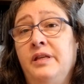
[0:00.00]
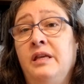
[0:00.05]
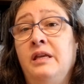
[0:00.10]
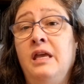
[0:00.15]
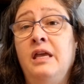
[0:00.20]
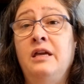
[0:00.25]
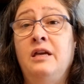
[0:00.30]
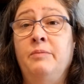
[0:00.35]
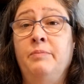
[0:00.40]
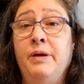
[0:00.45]

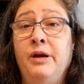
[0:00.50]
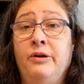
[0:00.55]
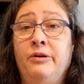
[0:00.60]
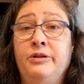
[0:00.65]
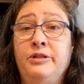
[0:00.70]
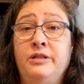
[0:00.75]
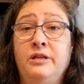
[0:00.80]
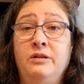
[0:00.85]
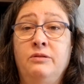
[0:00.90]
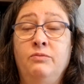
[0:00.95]
In
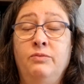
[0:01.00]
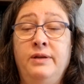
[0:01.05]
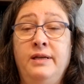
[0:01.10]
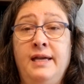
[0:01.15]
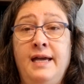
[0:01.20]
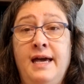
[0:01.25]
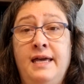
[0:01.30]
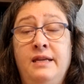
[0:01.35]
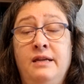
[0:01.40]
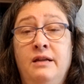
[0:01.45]
comparison, we
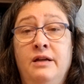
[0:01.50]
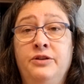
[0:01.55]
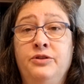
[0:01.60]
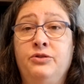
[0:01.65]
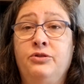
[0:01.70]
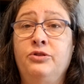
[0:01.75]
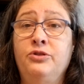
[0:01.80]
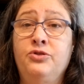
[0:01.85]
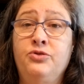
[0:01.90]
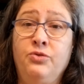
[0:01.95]
had it under
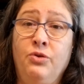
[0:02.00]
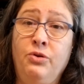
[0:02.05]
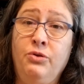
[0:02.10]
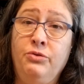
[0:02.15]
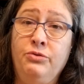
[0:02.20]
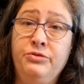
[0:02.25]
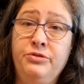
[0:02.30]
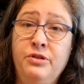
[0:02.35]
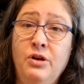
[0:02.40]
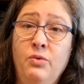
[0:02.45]

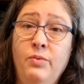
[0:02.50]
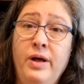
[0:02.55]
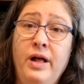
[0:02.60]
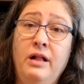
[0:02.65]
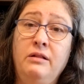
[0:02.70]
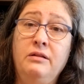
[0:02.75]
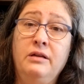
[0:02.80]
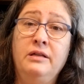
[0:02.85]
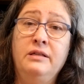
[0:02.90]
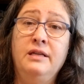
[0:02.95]
control so
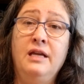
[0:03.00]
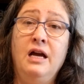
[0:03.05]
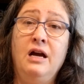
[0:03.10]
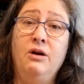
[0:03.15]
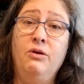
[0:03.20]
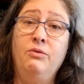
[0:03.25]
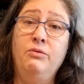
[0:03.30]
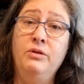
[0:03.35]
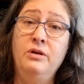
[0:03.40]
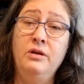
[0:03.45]
well, and
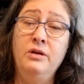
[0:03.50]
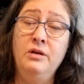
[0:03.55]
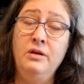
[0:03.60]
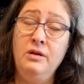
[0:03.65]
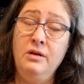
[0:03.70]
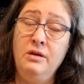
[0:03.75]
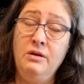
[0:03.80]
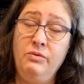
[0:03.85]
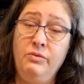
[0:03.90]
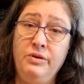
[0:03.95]
now
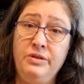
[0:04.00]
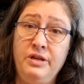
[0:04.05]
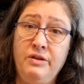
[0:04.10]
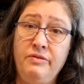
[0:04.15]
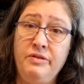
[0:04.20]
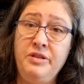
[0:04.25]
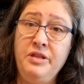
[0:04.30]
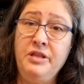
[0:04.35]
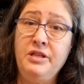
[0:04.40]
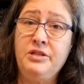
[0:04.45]
with
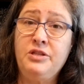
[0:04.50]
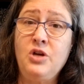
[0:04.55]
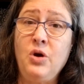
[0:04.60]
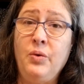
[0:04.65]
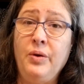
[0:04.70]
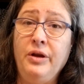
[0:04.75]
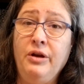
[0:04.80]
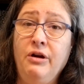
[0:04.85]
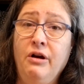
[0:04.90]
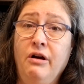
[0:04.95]
everything that's
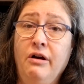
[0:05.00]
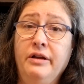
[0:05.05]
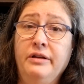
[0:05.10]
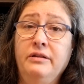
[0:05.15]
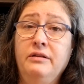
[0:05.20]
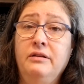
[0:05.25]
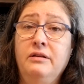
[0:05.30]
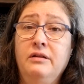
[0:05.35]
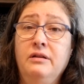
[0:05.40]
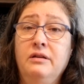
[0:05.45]
going
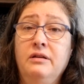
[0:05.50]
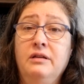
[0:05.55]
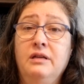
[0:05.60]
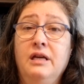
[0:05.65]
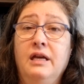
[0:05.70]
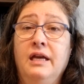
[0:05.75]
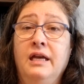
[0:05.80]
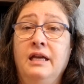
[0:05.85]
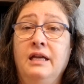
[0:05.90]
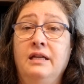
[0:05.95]
on,
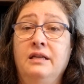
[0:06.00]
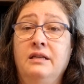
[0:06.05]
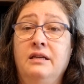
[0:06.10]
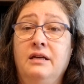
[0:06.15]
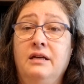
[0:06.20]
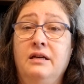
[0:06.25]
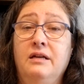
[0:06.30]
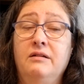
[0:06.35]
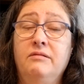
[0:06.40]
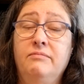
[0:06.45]
and
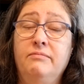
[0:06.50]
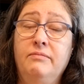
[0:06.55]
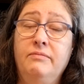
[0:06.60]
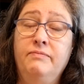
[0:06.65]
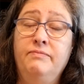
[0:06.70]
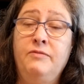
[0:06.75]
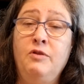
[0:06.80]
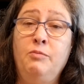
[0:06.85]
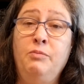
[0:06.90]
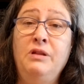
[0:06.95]

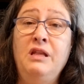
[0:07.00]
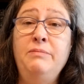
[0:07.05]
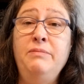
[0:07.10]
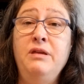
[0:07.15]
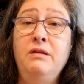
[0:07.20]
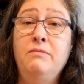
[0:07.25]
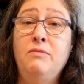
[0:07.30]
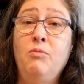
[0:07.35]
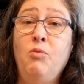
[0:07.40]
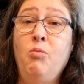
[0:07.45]
they're
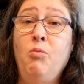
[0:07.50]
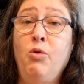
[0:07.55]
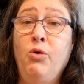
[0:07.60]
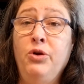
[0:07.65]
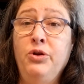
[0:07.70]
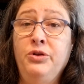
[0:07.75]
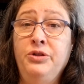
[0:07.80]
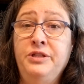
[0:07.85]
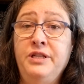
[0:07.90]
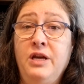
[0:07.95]
blaming
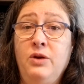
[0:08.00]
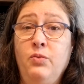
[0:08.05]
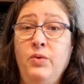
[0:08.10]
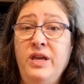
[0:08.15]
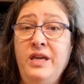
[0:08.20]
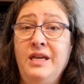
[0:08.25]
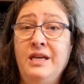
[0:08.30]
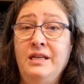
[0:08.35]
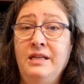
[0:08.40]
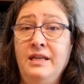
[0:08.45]
Memorial Day
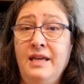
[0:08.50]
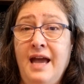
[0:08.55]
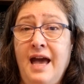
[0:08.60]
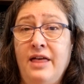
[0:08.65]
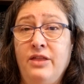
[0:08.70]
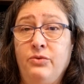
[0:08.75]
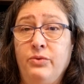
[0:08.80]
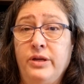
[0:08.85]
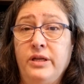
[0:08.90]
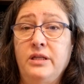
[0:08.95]
weekend
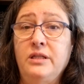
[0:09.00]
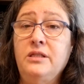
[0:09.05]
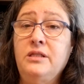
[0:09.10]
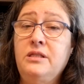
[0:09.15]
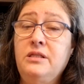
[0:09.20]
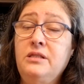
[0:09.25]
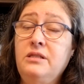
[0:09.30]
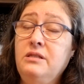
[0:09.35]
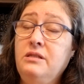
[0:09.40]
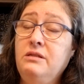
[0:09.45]

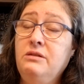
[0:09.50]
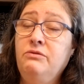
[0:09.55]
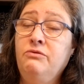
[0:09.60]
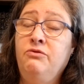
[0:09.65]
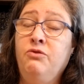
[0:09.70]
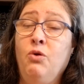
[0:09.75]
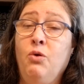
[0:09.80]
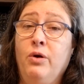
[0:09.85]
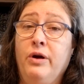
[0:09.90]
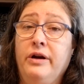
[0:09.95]
gatherings
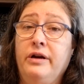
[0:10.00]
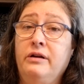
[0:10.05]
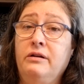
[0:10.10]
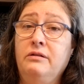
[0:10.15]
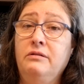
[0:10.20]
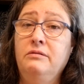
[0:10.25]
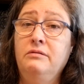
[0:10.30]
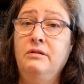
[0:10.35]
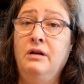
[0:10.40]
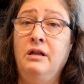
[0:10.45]

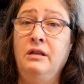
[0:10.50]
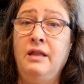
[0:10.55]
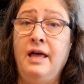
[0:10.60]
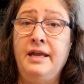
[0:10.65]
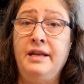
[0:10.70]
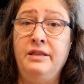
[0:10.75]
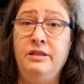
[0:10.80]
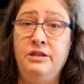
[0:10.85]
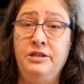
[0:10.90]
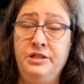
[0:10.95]
for a
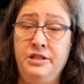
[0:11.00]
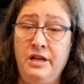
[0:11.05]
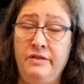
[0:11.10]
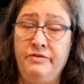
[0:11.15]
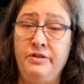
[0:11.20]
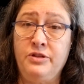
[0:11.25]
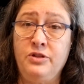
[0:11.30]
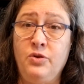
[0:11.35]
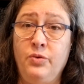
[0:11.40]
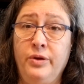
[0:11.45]
lot of the
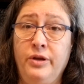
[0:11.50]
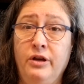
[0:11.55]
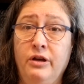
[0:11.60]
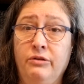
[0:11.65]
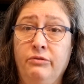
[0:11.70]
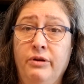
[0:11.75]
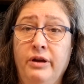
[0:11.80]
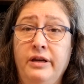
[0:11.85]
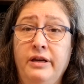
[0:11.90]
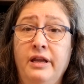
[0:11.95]
stuff that's going
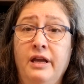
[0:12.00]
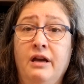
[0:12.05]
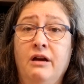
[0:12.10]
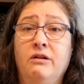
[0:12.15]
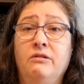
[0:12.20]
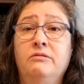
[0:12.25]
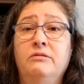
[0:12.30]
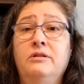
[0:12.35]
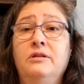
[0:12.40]
on right now.